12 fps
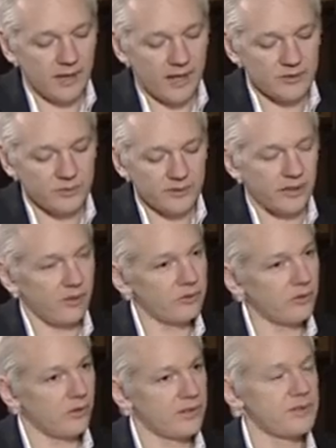as we know,
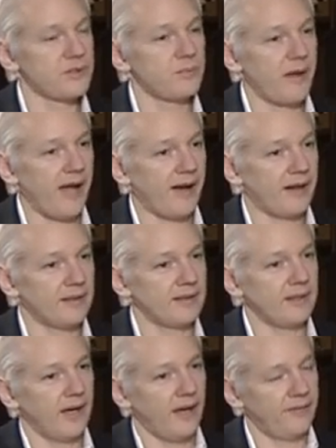knowledge is power,
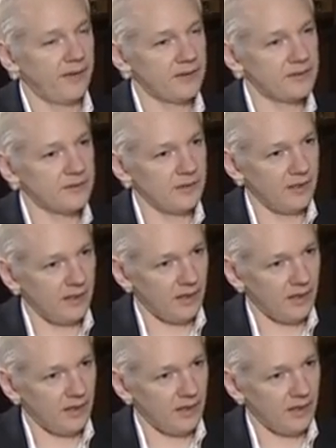and there's